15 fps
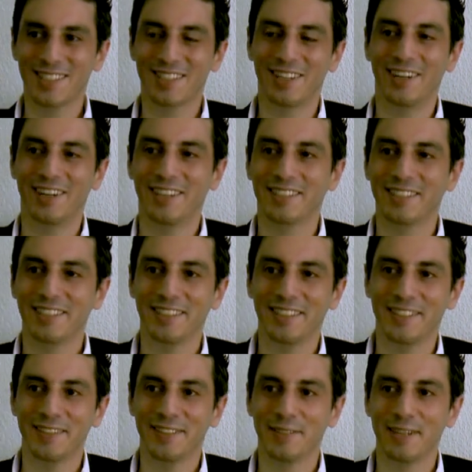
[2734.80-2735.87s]
start
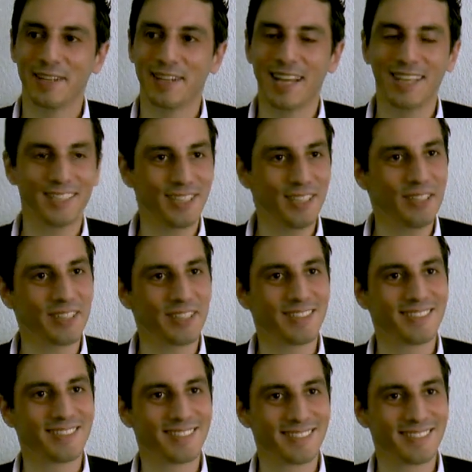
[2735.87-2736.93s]
uh, last
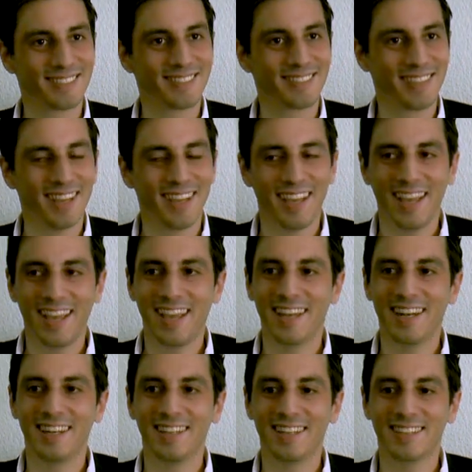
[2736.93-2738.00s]
year,
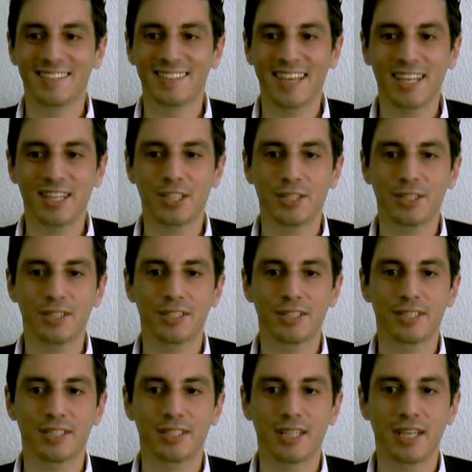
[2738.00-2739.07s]
and the
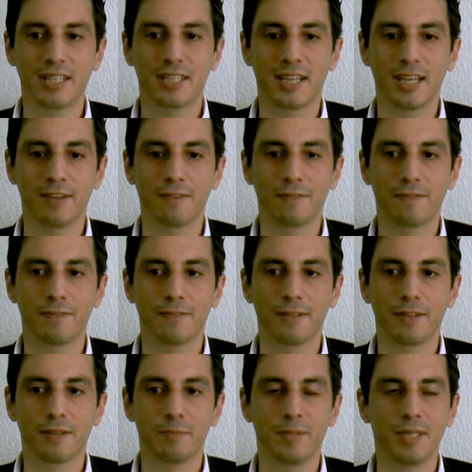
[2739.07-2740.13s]
sanctions that have
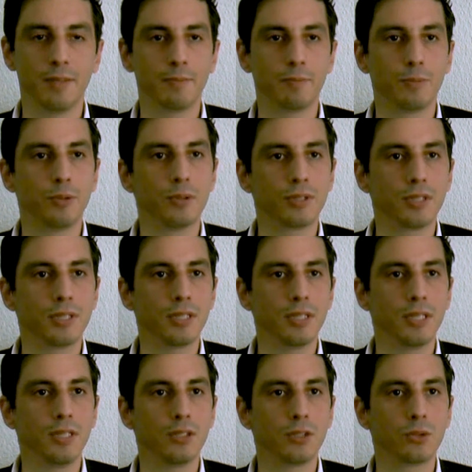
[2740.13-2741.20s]
uh, been put
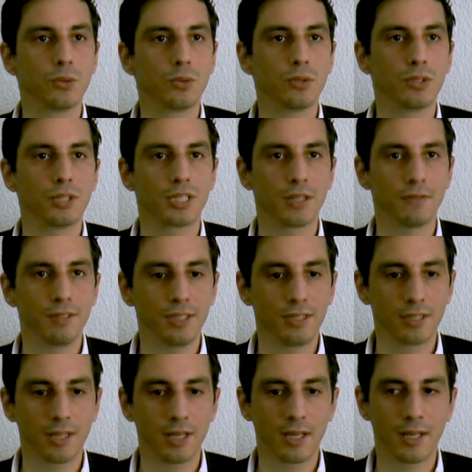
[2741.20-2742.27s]
into the
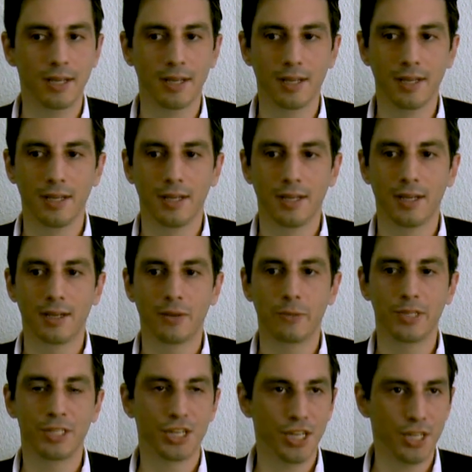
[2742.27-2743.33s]
Chavista
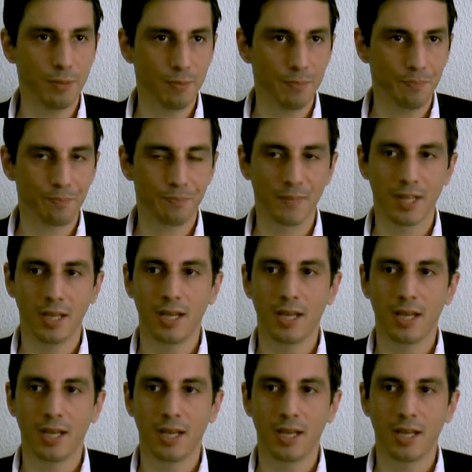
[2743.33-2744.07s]
regime